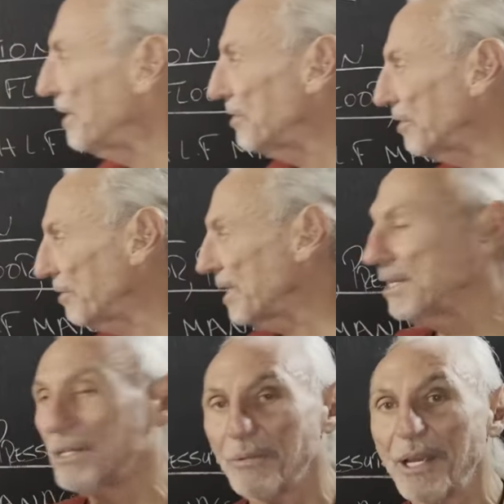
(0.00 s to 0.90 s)
digital
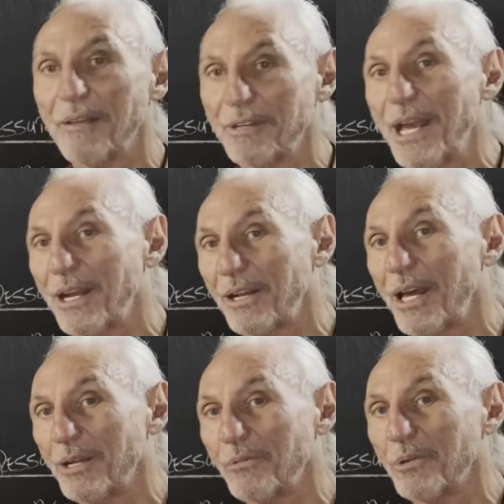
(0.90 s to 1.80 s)
gear and we have an
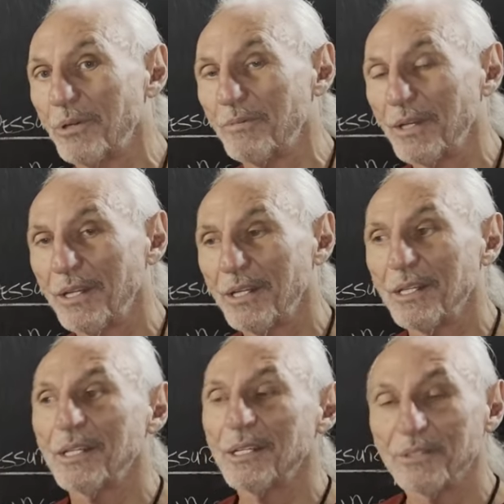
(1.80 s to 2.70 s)
analog room.
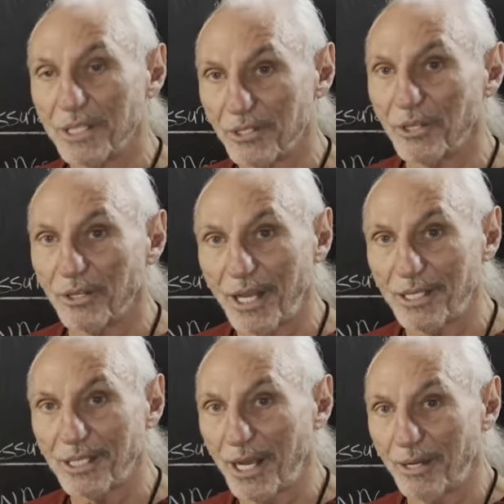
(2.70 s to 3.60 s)
Digital
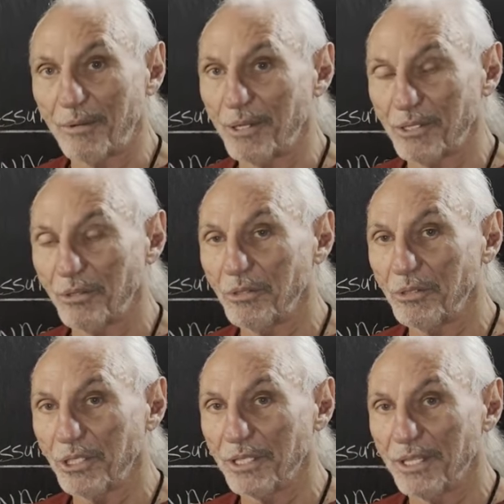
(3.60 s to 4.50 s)
has higher
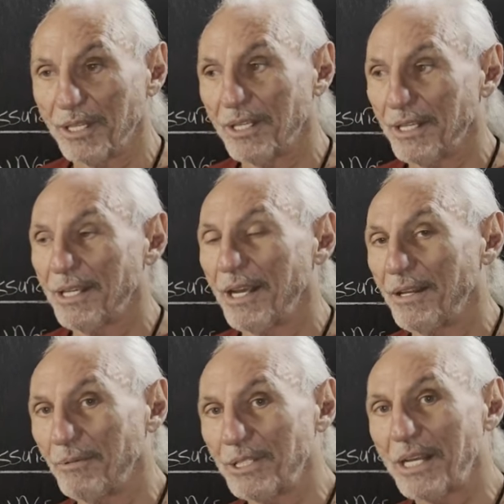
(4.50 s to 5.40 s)
resolution. And
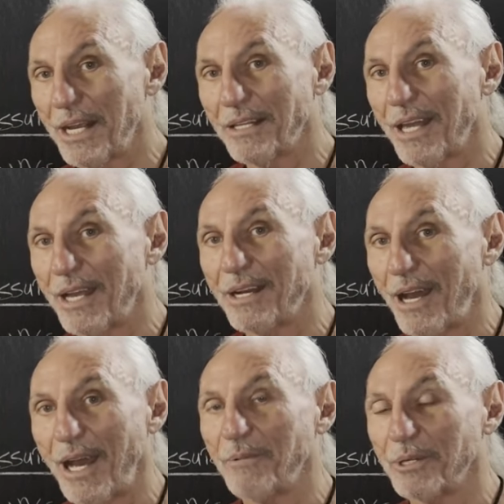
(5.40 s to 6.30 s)
then we take that
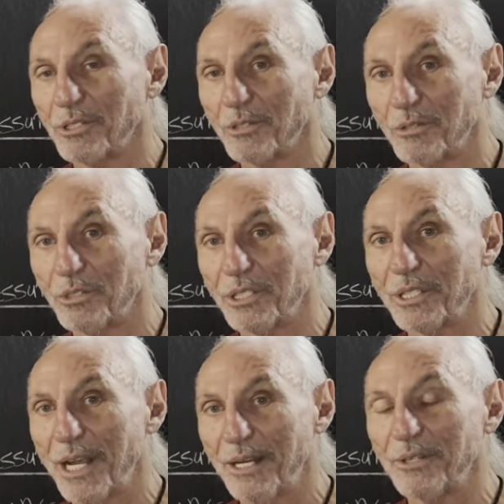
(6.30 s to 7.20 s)
high
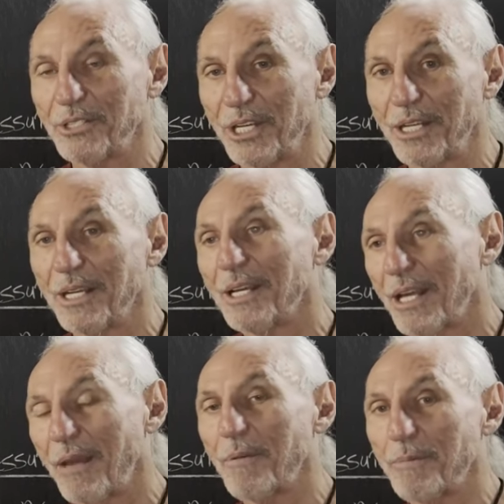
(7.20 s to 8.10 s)
resolution energy
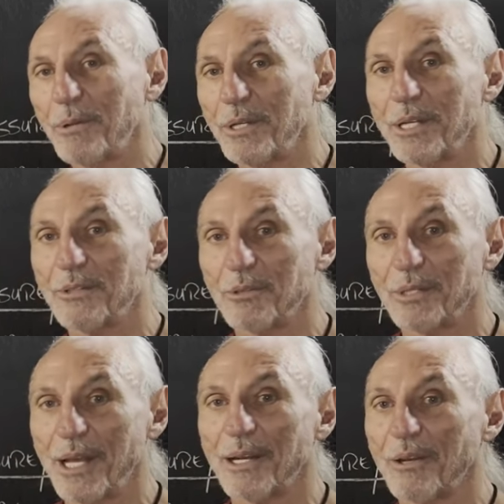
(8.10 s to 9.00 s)
and we put it into
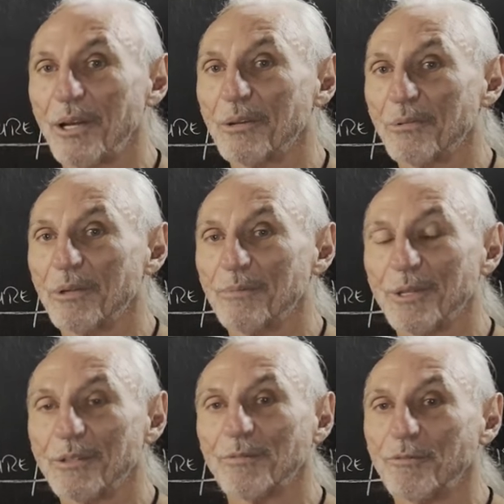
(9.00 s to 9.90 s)
an analog room
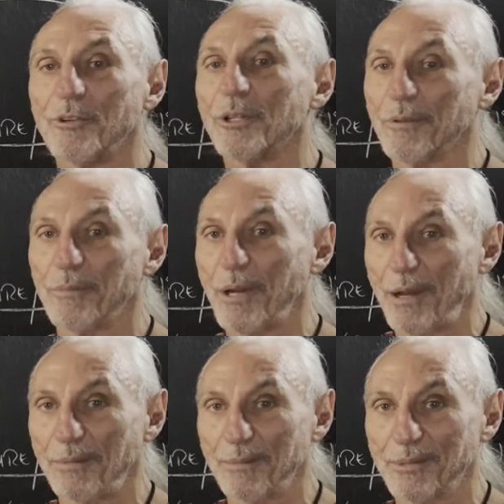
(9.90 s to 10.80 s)
that's full of
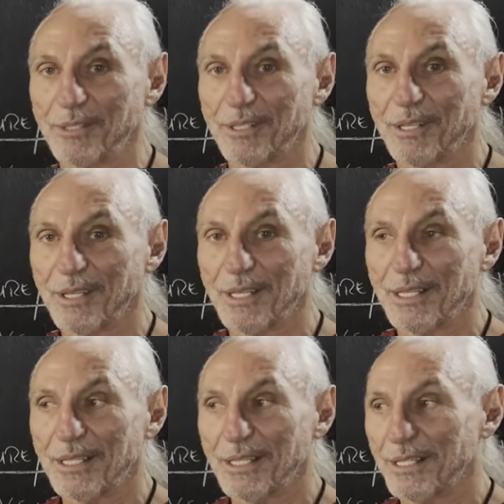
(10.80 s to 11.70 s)
problems.
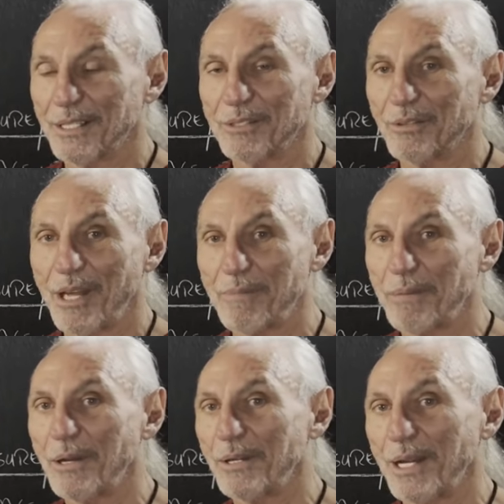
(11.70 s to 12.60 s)
So that
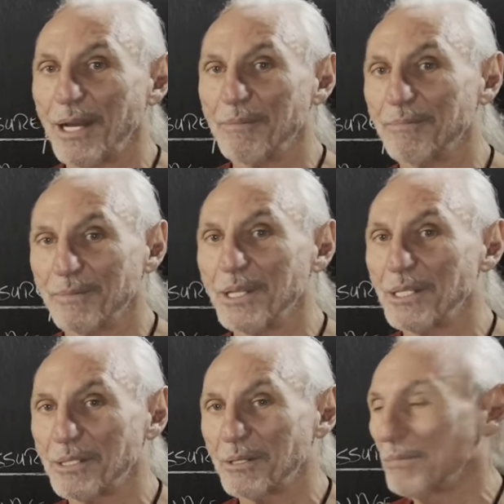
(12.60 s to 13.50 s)
paradigm
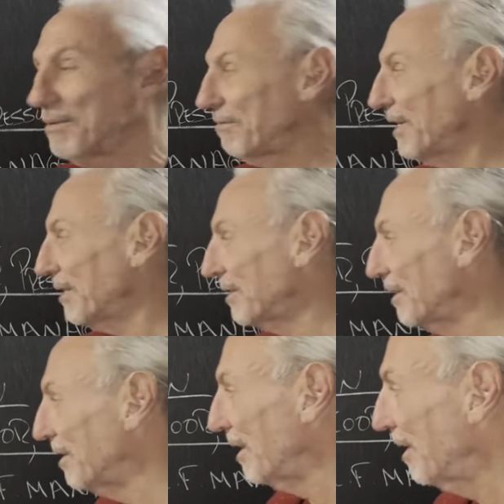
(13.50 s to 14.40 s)
needs to be fixed and,